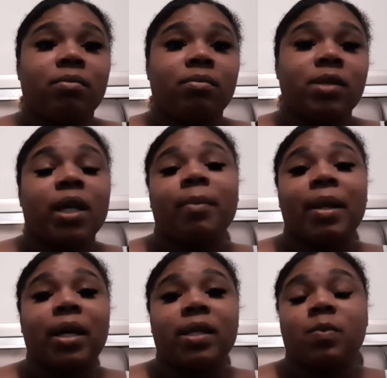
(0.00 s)
taking my
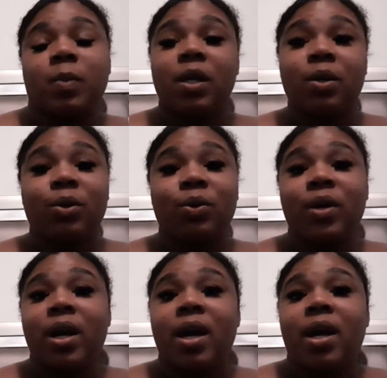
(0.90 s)
last pill,
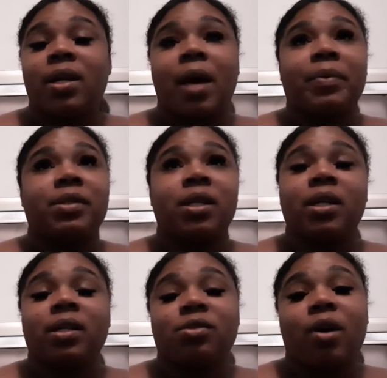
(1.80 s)
and I was
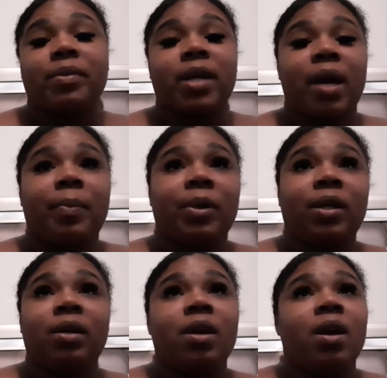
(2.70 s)
done. So I was
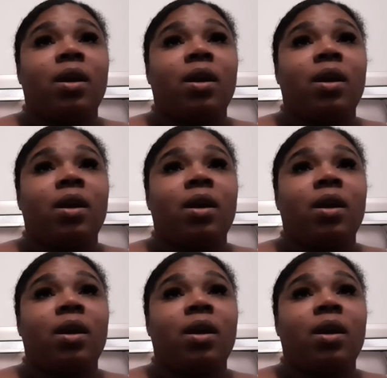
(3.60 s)
happy.